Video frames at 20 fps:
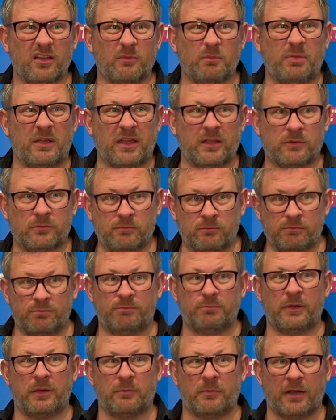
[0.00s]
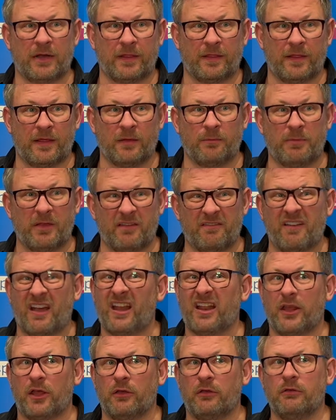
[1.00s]
Bit of money there, bit of
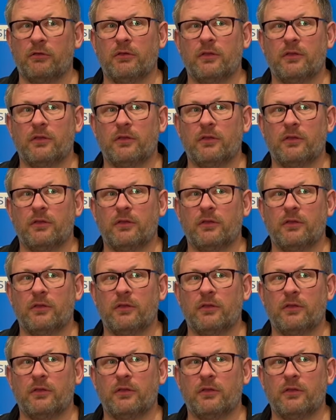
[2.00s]
value.